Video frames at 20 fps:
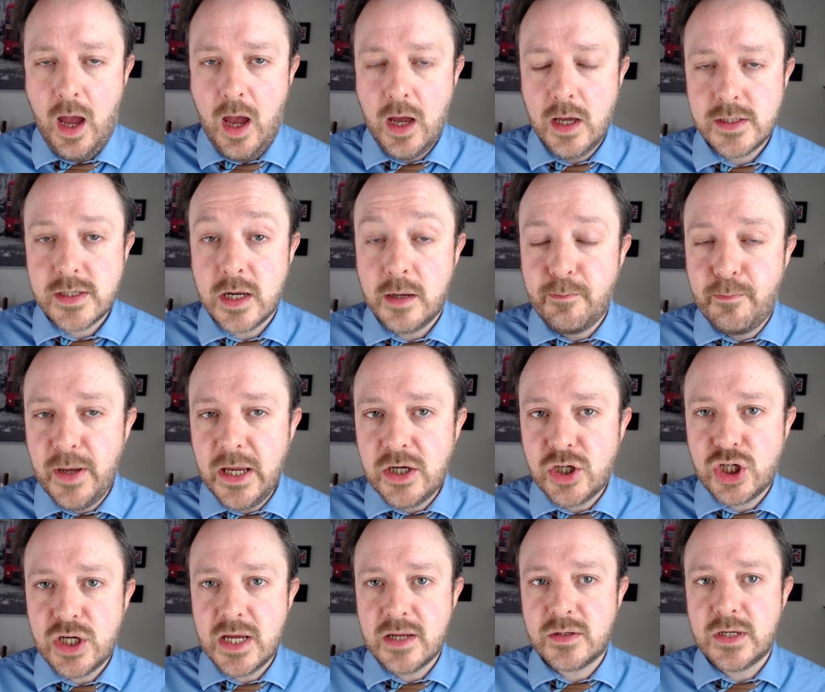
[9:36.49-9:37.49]
And a big
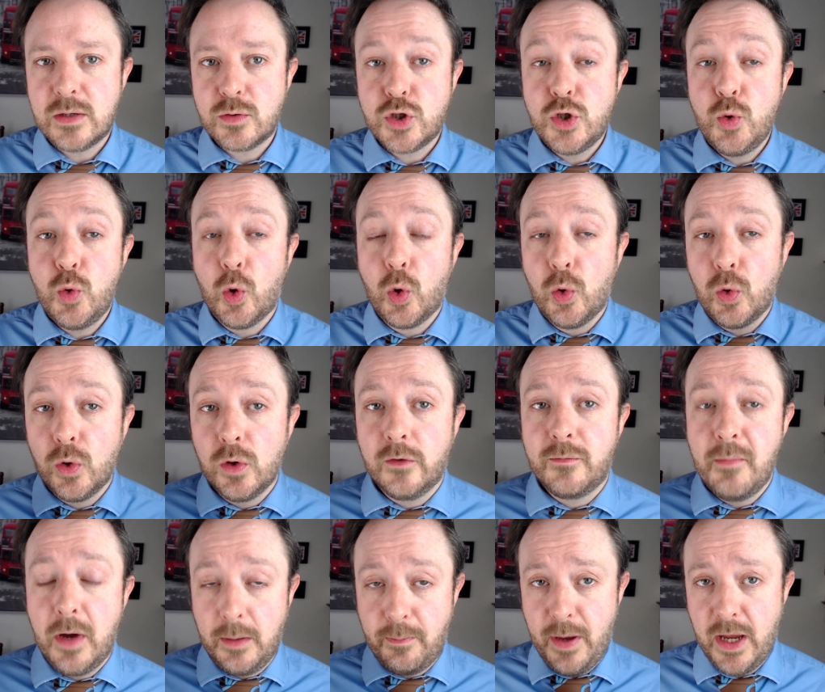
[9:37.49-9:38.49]
shout out to all
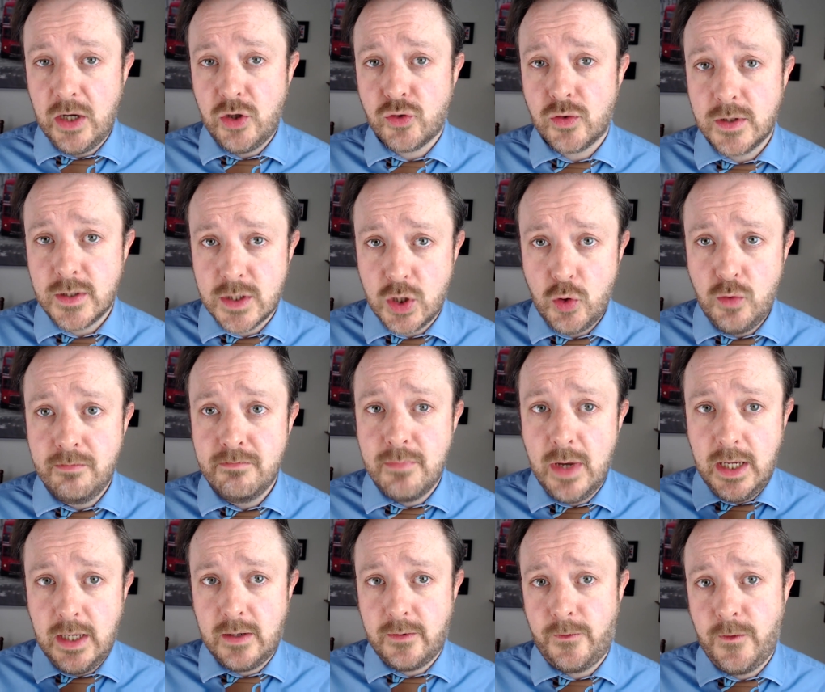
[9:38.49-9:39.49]
of my patrons who
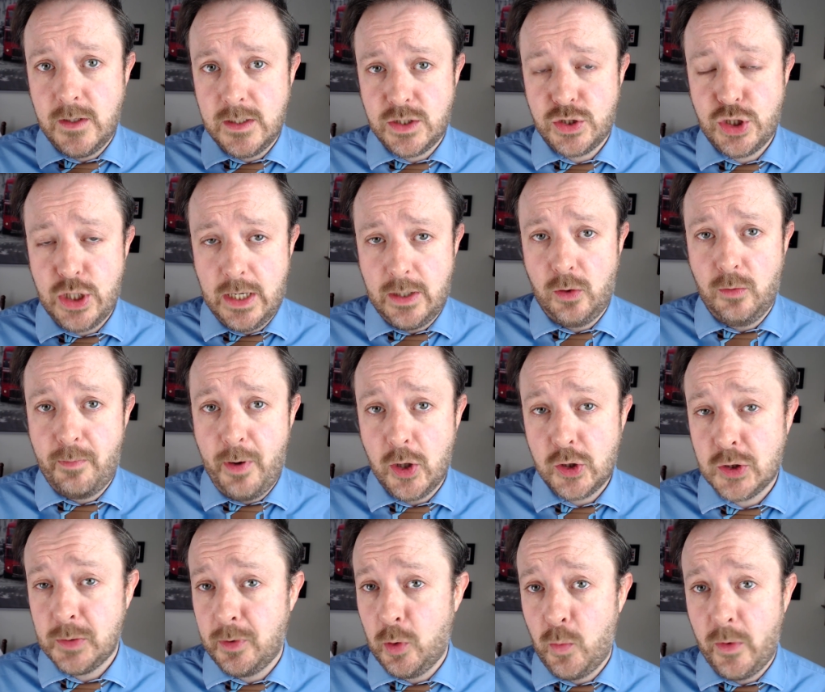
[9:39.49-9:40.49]
make this channel
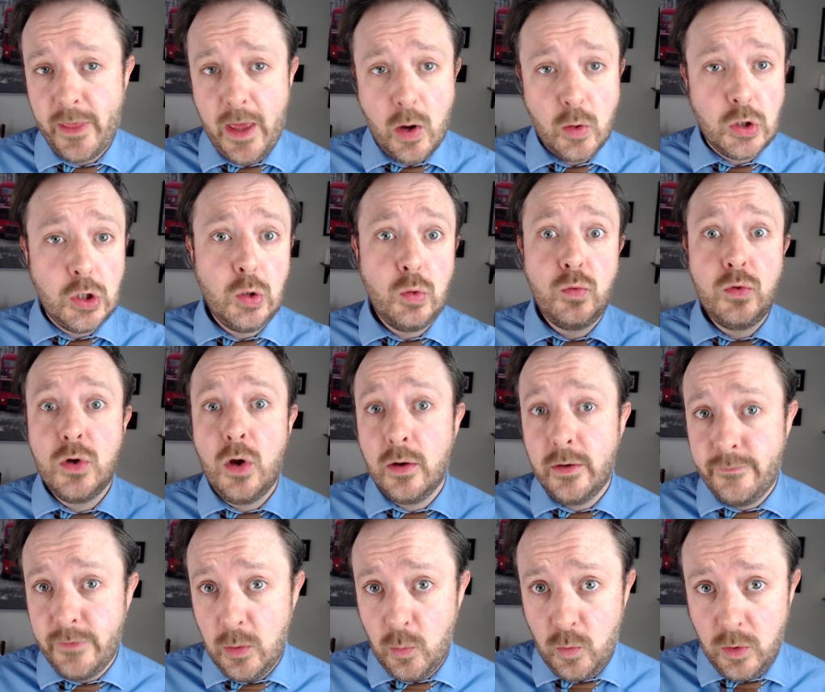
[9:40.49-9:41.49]
possible. Without you,
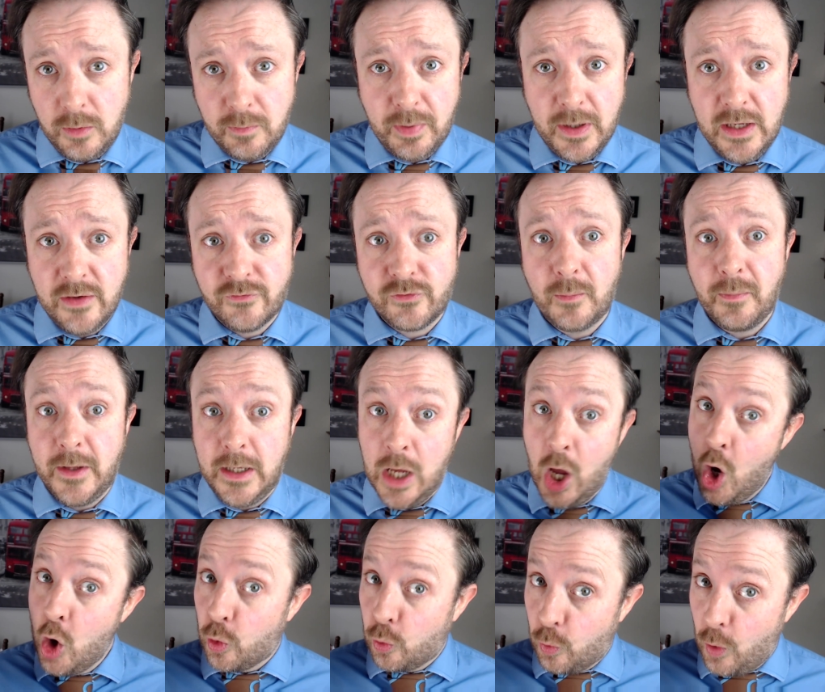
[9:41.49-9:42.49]
none of it would be, from the
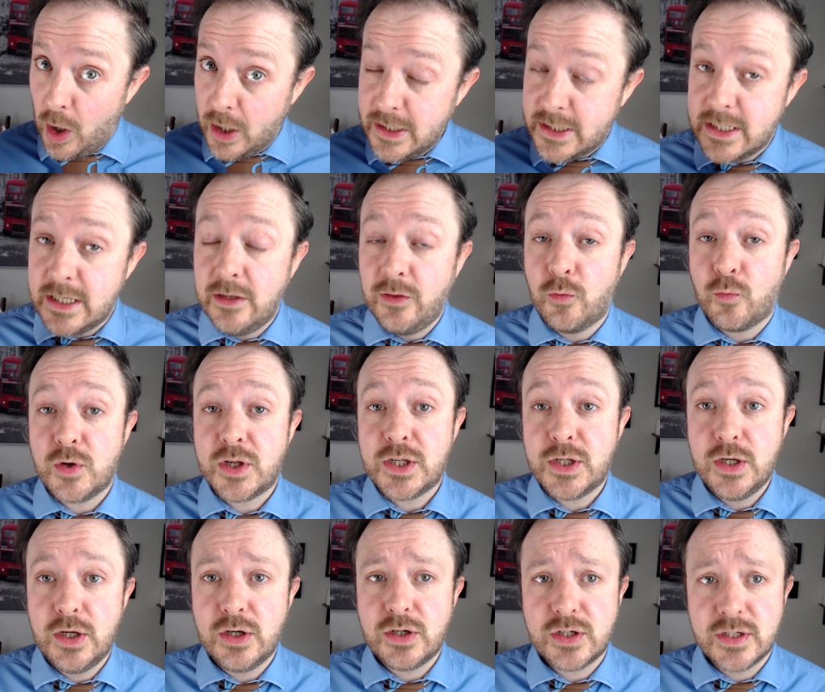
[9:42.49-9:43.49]
writing, the
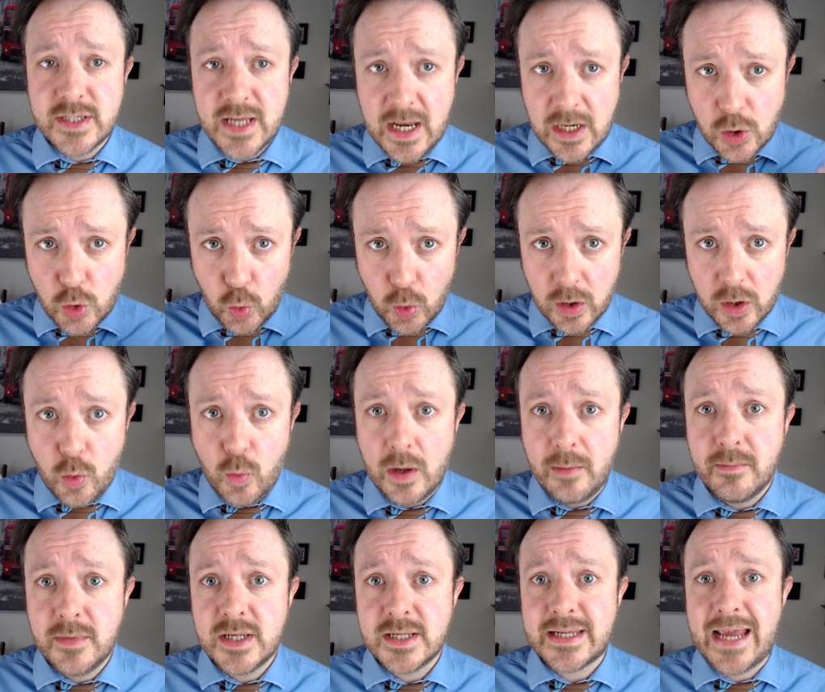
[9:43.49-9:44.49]
research, the technical
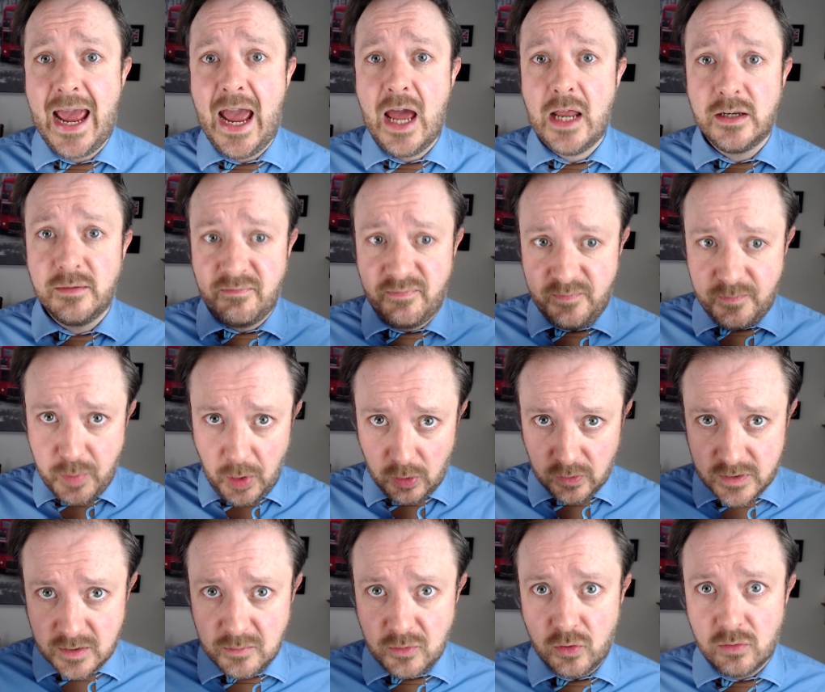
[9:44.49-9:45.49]
equipment, and
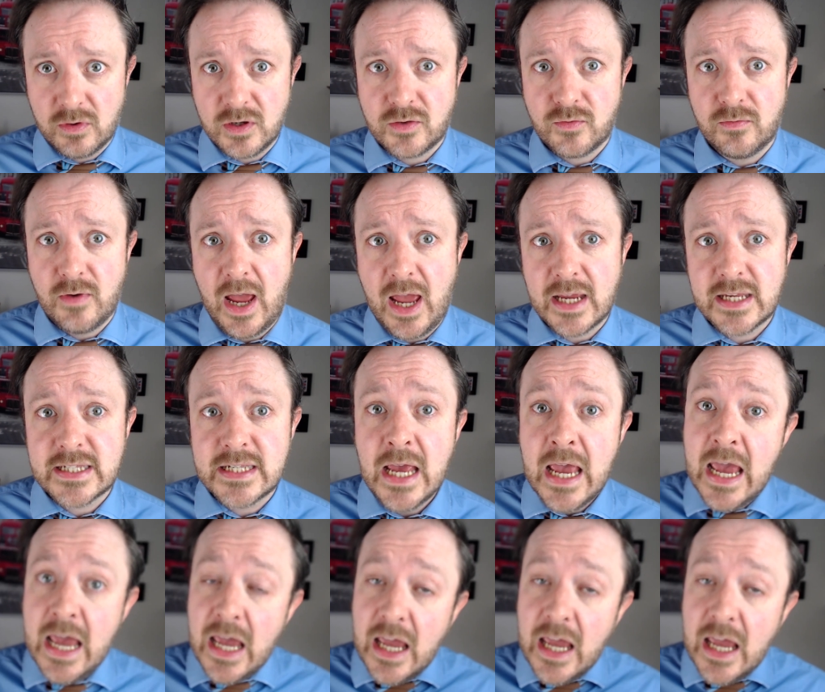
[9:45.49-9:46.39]
Baltimoreus Rex.